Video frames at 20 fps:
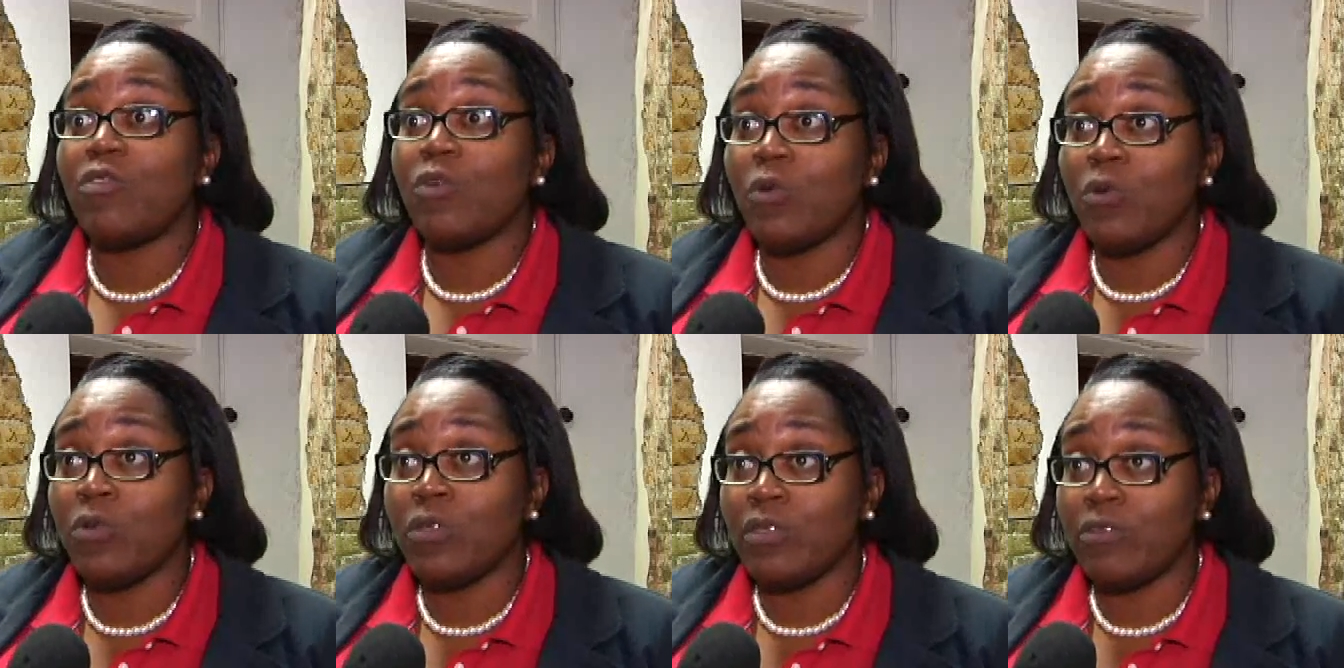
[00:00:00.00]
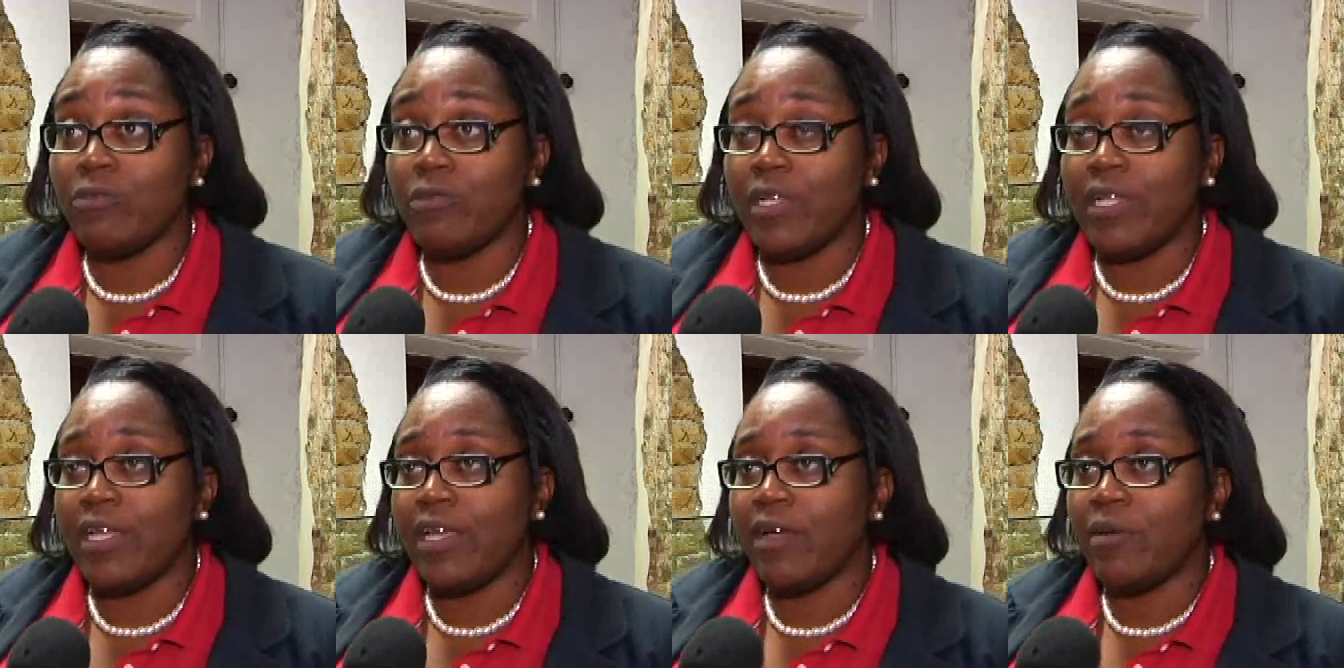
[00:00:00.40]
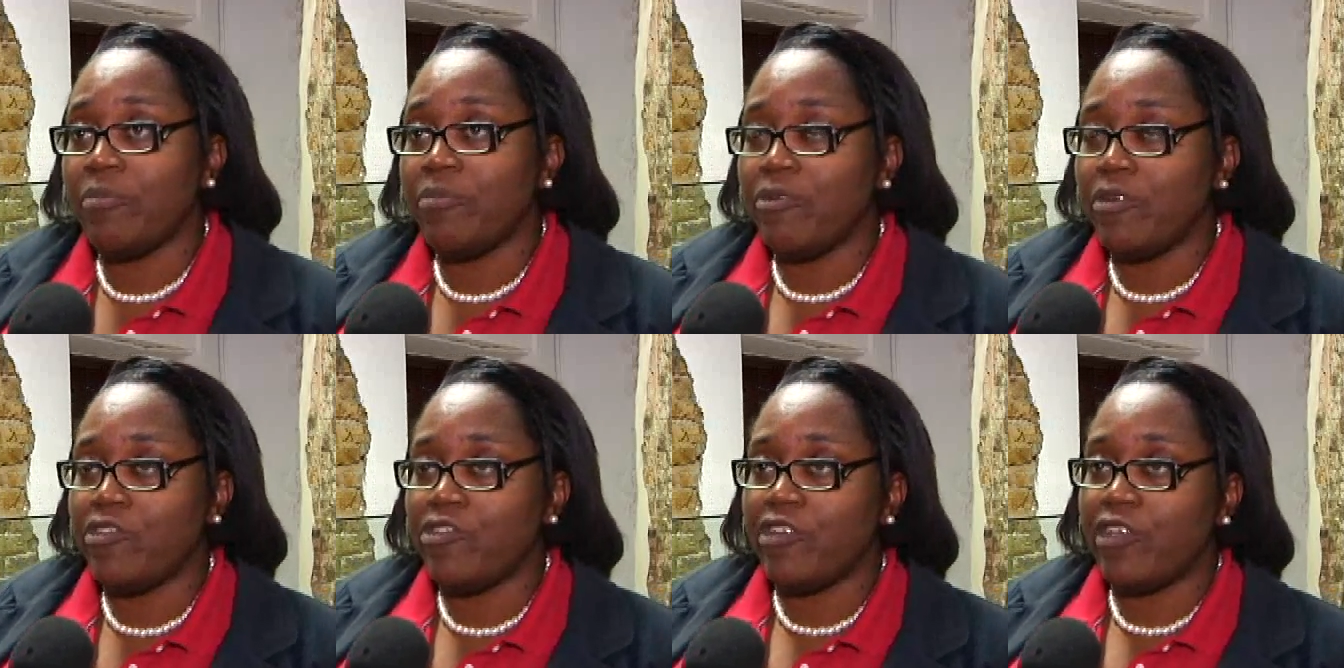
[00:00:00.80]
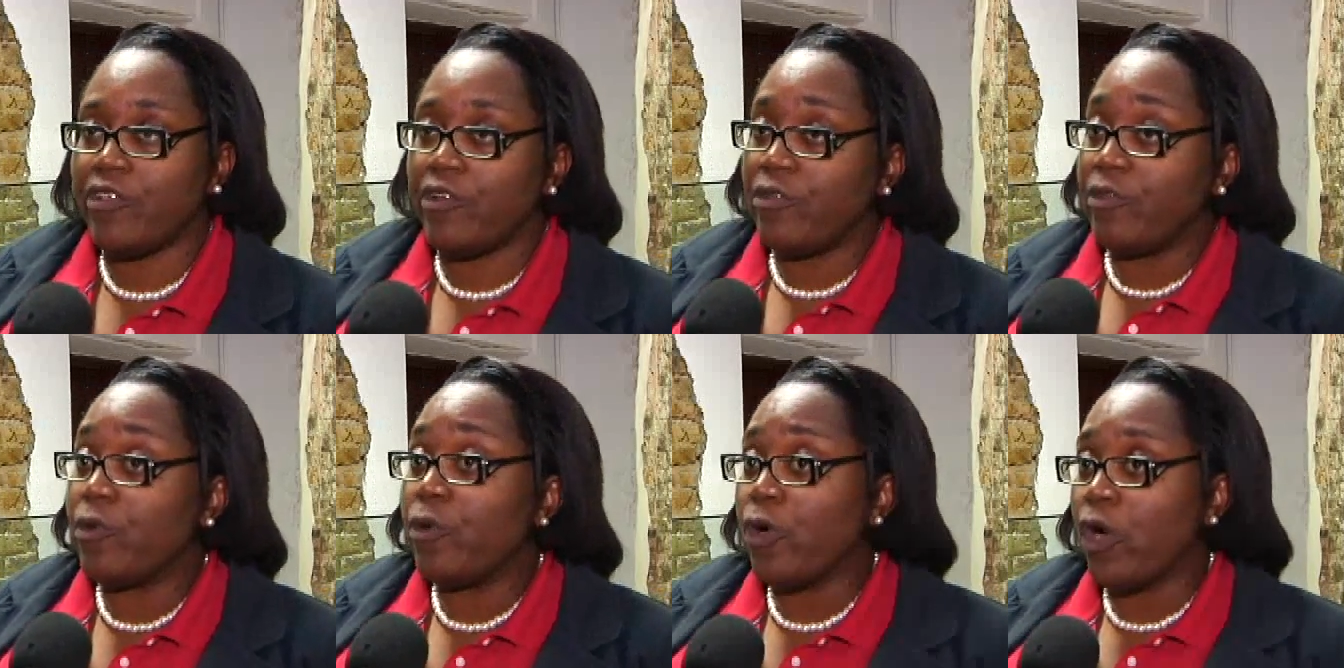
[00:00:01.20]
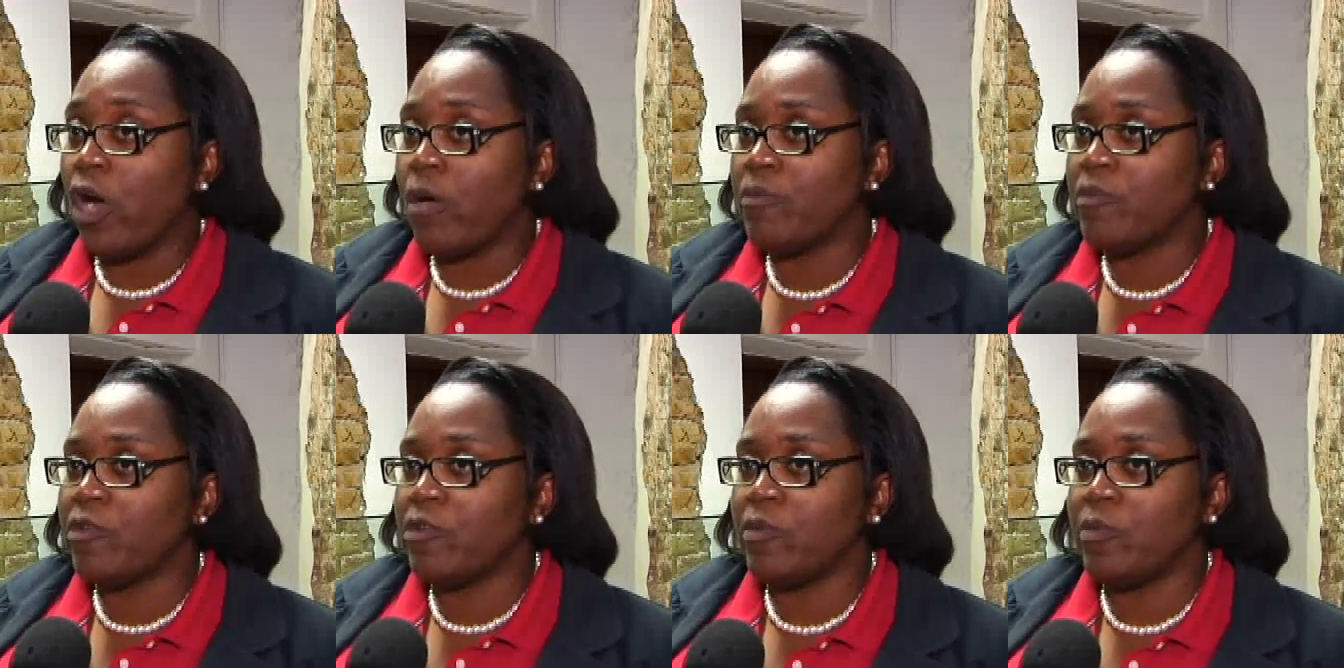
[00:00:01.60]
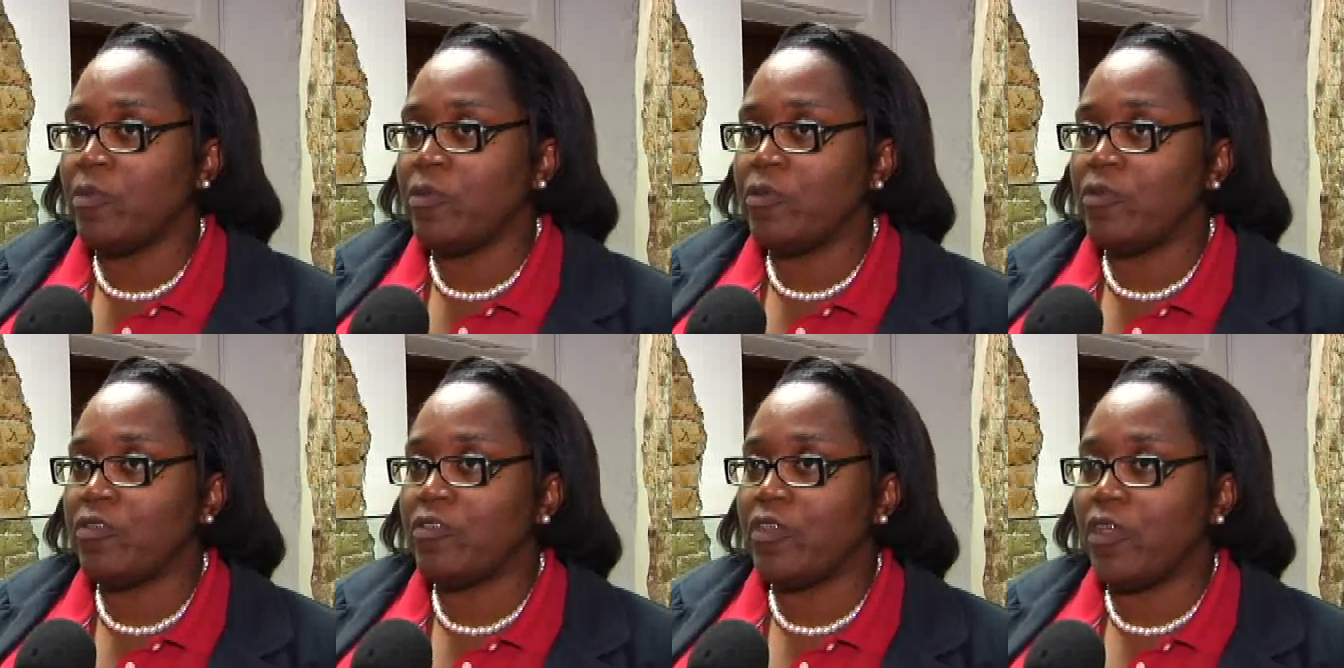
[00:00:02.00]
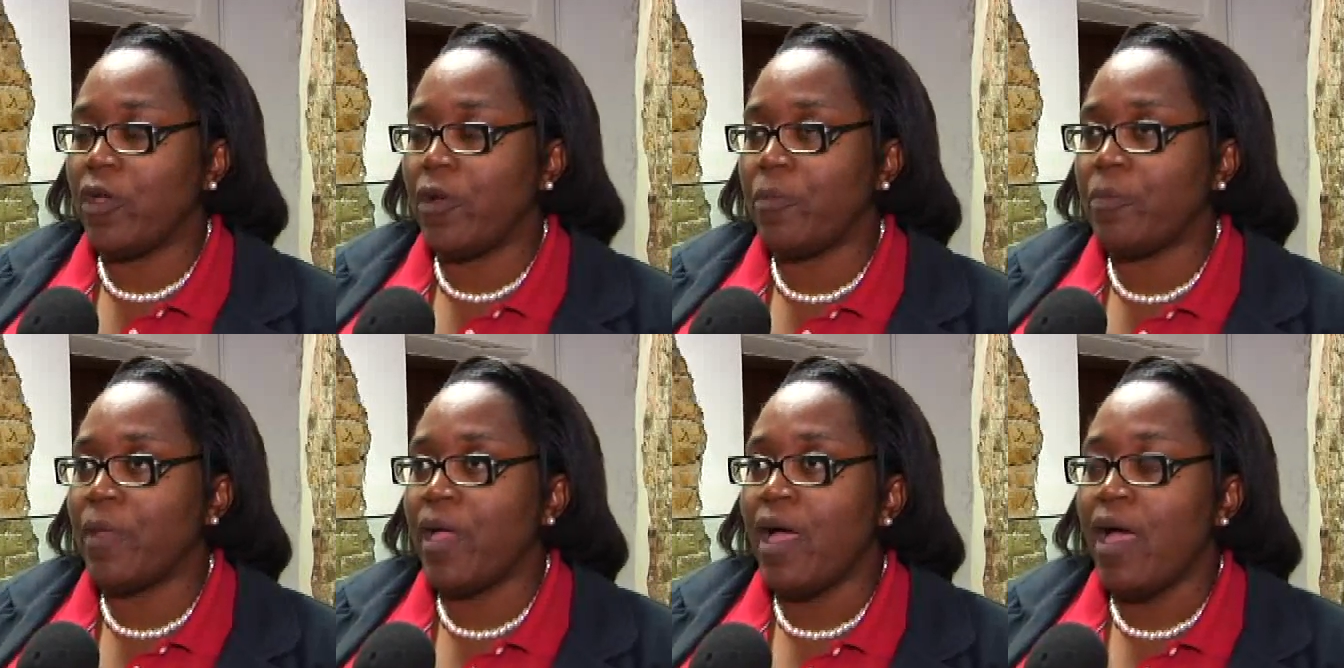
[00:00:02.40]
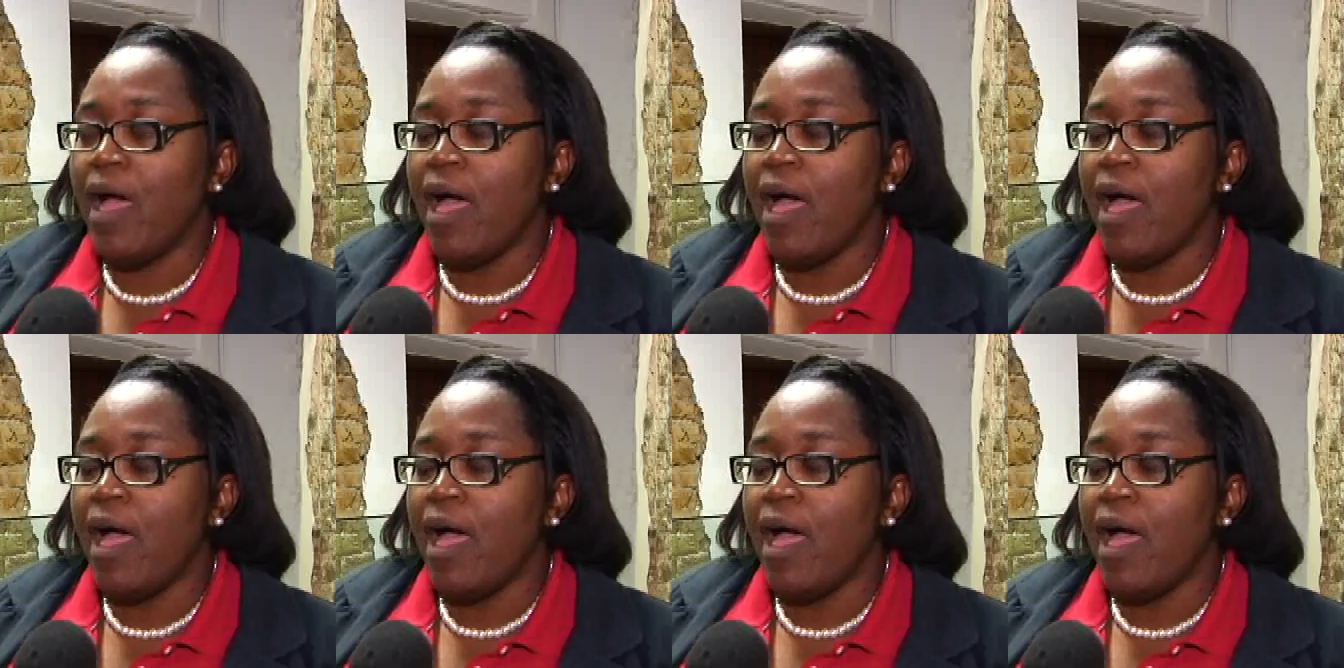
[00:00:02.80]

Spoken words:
don't really appreciate or don't come to the museum.